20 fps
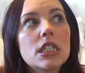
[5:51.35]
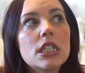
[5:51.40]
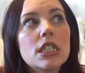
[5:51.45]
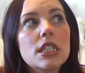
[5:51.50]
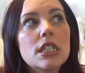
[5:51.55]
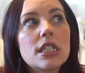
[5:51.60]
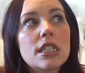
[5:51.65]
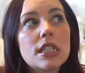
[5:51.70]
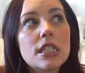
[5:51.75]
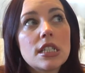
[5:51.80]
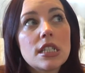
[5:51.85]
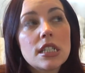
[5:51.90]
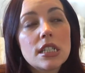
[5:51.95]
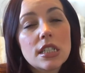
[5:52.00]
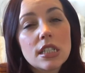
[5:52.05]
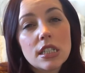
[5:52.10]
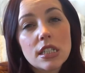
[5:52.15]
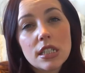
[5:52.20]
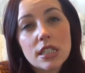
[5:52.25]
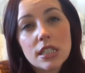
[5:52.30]

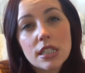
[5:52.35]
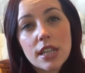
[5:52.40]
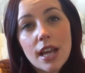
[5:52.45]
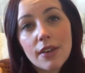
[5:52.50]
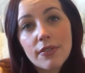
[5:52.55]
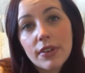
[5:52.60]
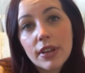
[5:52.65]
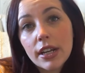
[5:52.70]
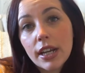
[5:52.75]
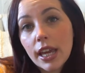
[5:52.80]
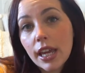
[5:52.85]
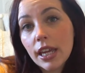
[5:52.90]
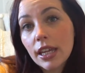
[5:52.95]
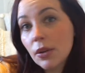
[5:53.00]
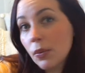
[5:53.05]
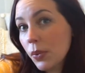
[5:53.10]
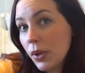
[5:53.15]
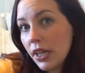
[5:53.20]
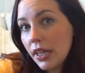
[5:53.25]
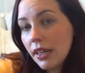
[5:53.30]
7,
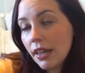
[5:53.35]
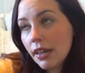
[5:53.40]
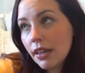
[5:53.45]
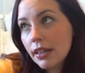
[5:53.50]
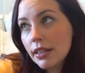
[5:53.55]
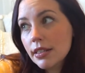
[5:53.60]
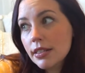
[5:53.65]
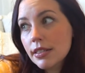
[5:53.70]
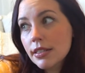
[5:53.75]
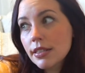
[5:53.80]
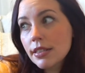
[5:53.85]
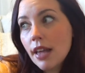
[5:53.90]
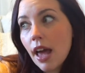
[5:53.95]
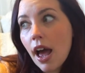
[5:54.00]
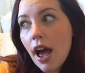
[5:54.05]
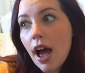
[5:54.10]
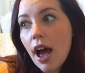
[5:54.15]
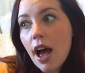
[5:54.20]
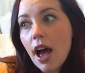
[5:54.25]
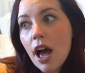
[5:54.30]
8 weeks.
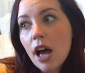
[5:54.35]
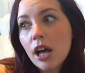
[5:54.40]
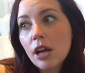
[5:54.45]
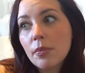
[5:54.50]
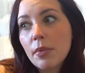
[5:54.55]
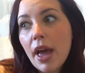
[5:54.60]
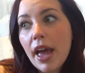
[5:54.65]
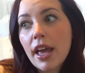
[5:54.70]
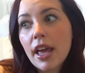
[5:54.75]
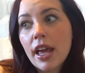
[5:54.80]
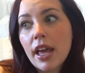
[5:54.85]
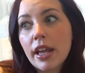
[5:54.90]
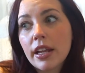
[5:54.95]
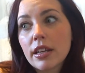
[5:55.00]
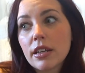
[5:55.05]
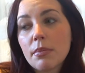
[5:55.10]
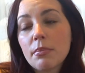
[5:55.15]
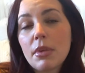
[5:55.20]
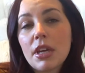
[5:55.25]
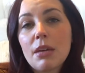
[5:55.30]

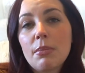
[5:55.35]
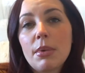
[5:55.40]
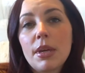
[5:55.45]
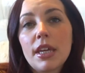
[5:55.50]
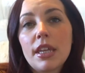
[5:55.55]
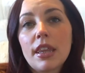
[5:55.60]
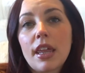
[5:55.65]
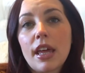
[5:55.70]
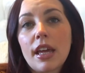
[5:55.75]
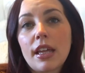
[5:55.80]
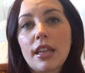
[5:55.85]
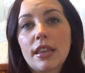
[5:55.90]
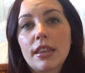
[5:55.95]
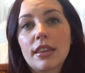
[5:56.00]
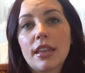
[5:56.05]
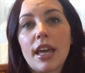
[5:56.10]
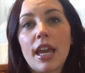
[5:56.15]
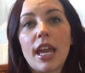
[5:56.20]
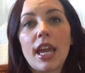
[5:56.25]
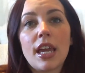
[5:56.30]
And maybe like
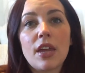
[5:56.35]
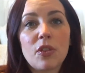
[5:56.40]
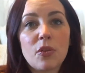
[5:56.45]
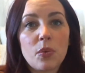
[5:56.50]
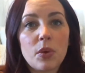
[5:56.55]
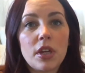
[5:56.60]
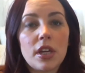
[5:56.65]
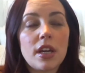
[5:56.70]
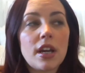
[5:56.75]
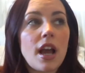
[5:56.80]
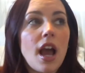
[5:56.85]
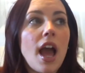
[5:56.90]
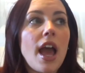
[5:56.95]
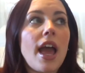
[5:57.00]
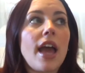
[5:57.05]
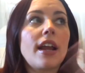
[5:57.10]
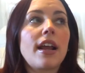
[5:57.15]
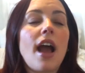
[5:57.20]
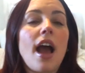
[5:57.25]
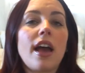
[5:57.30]
the 8th week I
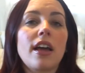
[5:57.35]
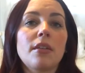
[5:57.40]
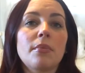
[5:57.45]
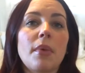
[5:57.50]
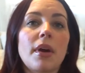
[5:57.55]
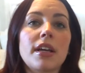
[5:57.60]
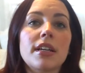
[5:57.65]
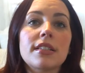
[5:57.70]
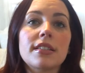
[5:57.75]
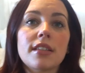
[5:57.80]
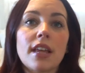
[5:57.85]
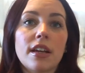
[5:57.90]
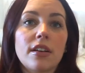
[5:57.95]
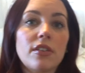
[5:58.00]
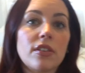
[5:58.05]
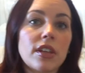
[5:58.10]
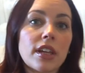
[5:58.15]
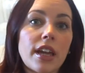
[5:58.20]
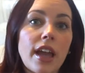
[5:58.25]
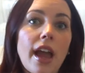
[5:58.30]
had gotten my
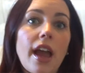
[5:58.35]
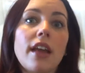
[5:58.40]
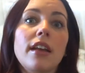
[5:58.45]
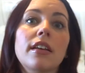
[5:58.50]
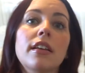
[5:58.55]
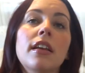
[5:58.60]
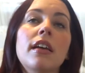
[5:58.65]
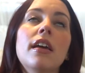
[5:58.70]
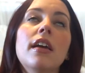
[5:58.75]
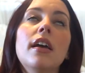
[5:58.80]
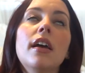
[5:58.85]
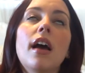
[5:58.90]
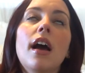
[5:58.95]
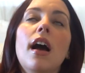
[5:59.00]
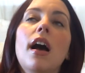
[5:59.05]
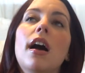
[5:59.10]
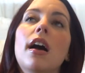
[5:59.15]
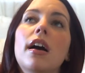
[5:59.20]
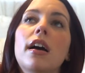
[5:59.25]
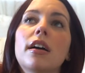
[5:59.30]
cycle again.
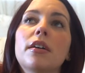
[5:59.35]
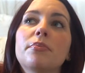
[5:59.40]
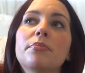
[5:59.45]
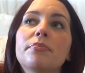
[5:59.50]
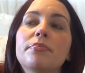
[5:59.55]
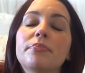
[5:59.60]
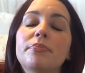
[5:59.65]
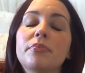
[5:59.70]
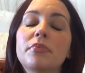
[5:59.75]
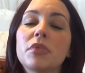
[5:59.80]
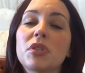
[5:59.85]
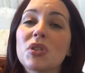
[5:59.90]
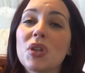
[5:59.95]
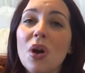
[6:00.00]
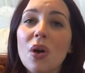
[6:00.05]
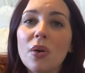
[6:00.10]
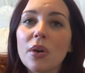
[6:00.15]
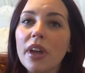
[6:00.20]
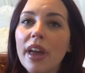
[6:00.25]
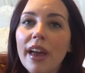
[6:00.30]

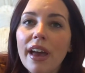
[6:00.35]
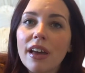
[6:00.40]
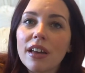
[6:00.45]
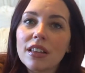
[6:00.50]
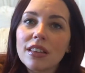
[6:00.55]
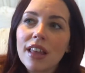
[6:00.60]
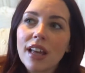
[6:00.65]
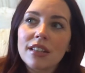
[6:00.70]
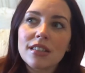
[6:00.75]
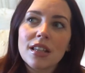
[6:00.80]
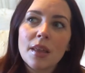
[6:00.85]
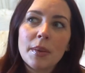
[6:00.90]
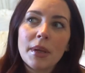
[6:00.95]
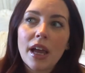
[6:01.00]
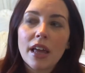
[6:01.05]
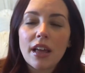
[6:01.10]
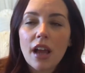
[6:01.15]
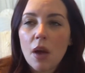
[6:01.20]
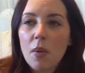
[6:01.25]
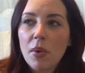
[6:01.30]
So yeah, that's something
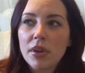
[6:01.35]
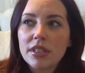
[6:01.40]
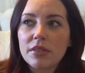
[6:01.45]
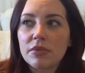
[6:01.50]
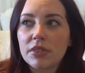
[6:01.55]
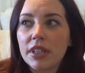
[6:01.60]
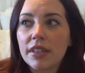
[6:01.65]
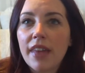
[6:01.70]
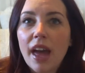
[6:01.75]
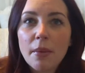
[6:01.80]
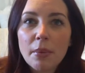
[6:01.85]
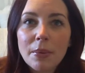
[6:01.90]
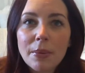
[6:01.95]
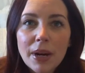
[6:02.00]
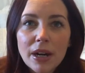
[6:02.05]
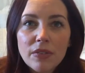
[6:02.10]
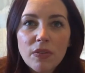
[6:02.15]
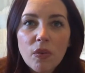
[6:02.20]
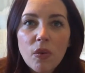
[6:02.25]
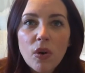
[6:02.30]
I wasn't really that
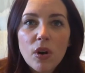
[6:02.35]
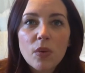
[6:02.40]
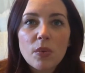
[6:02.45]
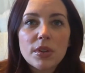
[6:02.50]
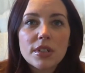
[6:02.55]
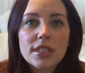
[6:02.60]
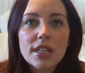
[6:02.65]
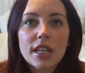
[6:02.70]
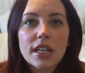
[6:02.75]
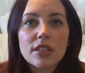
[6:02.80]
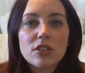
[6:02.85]
prepared for, was like